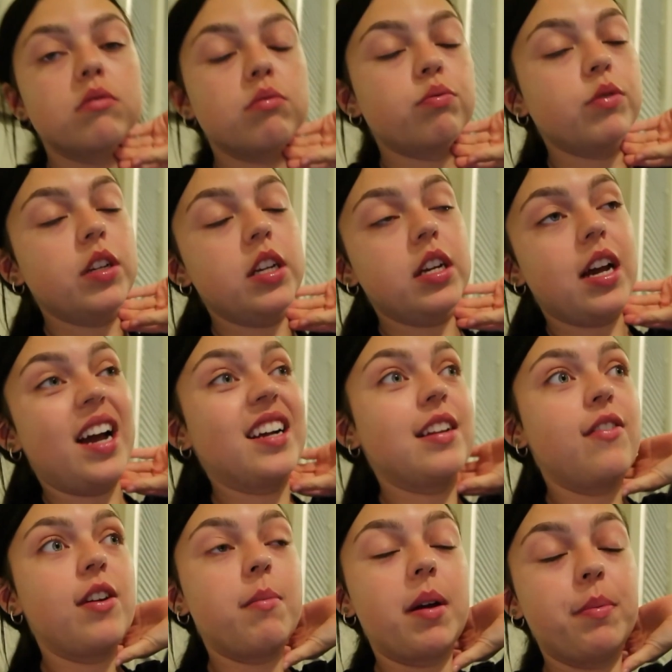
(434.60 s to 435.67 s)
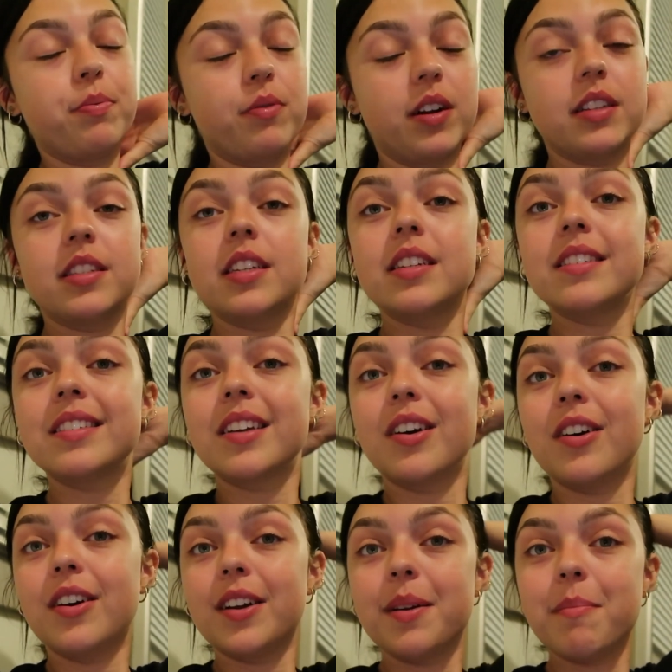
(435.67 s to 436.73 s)
Reactivate my presence
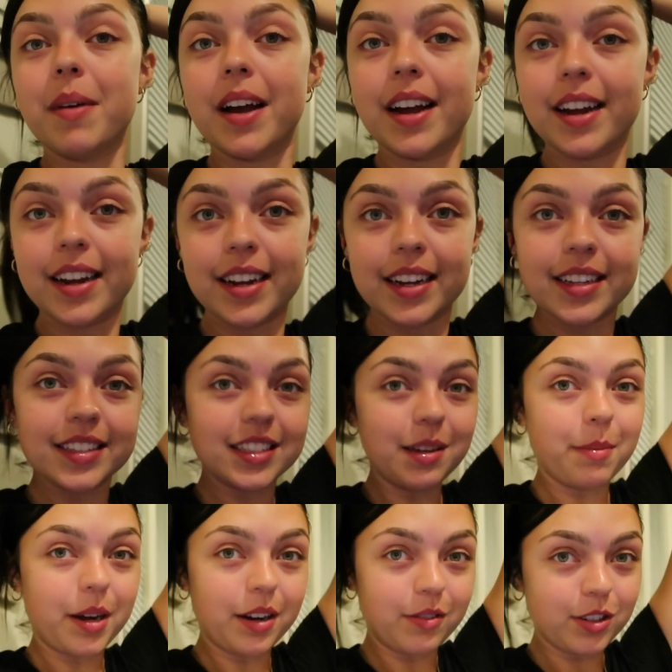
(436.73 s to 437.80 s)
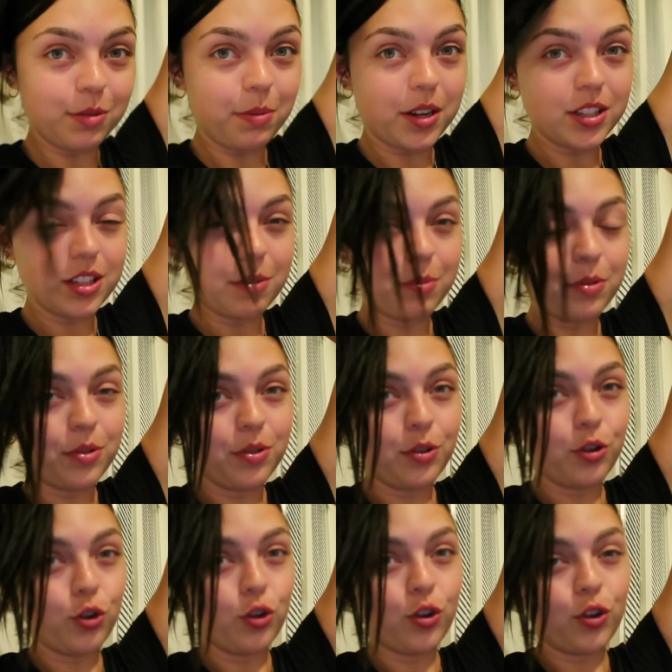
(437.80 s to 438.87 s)
on my
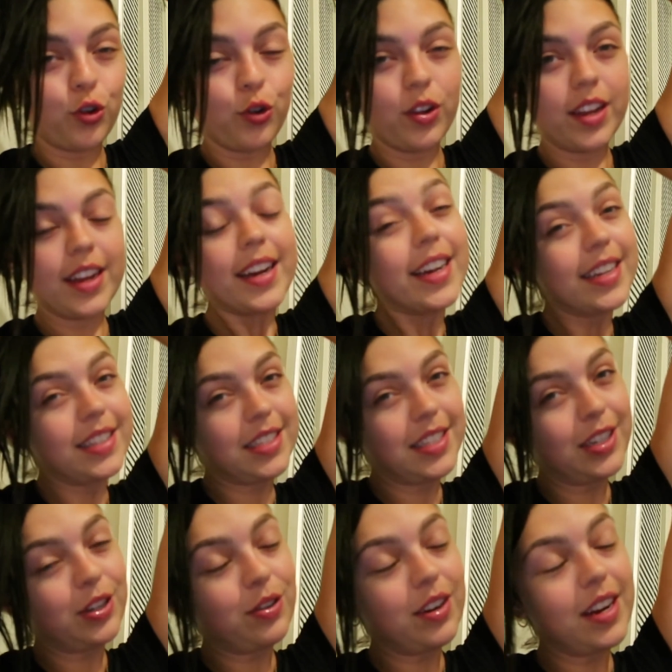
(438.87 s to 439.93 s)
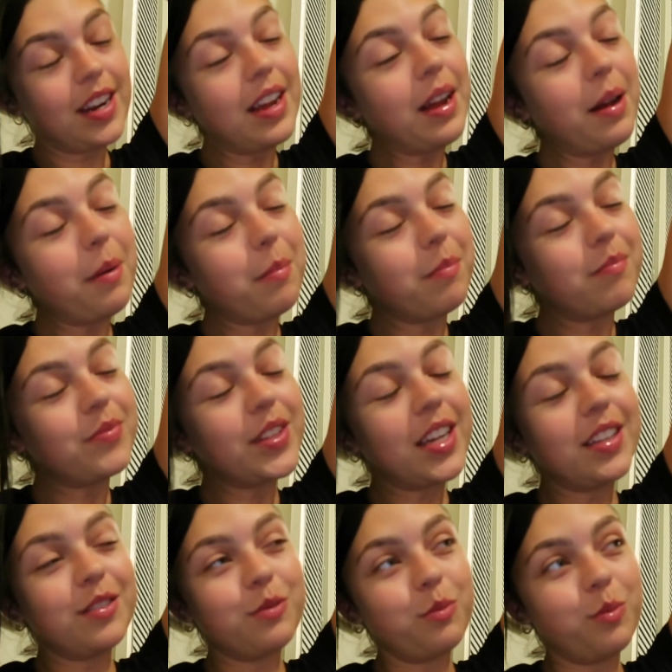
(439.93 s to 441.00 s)
semi-responsible Instagram
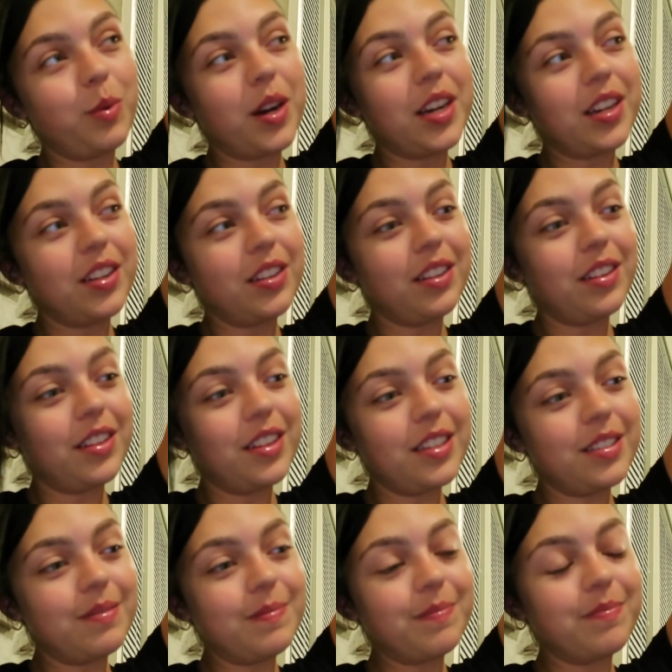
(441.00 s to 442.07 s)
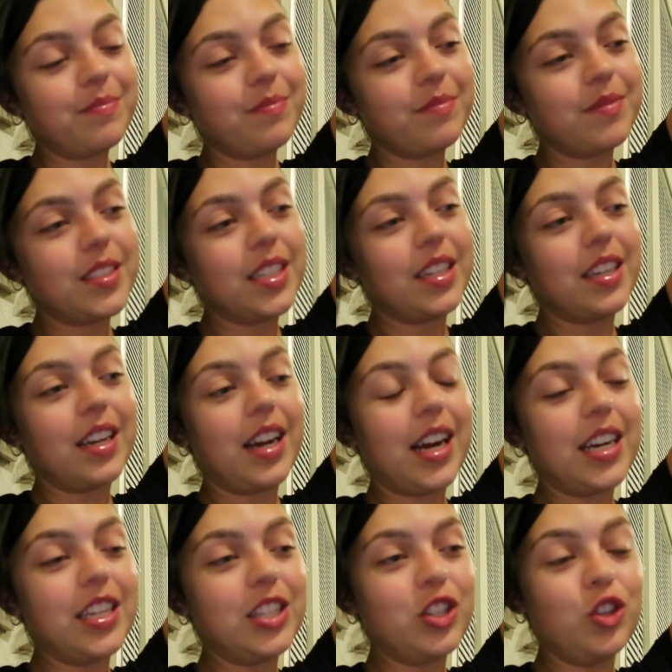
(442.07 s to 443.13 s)
as well.
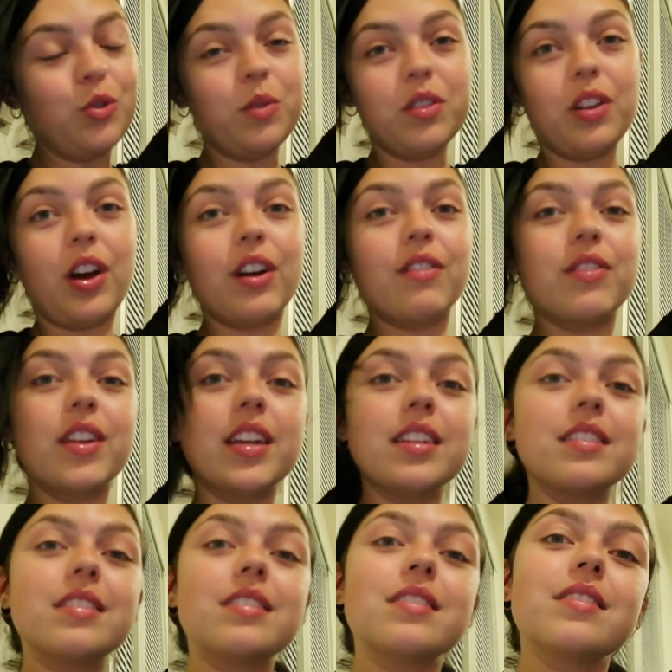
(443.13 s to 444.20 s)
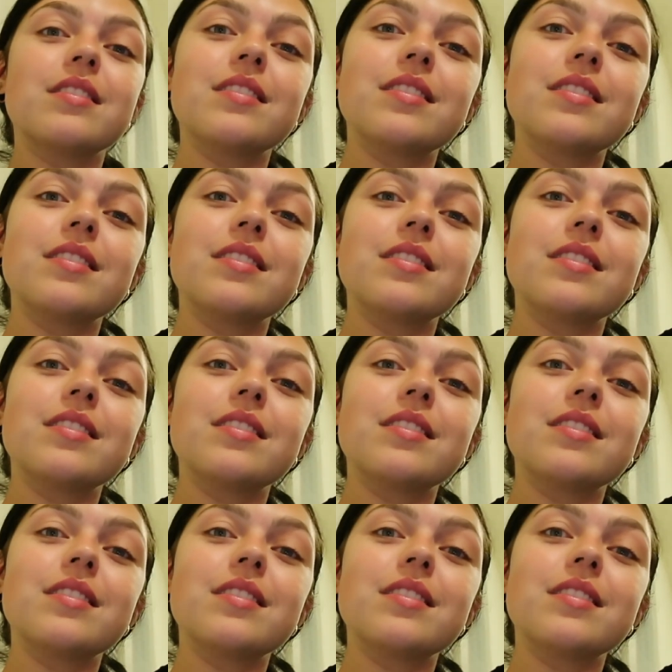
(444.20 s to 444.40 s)
I need to do a lot of things.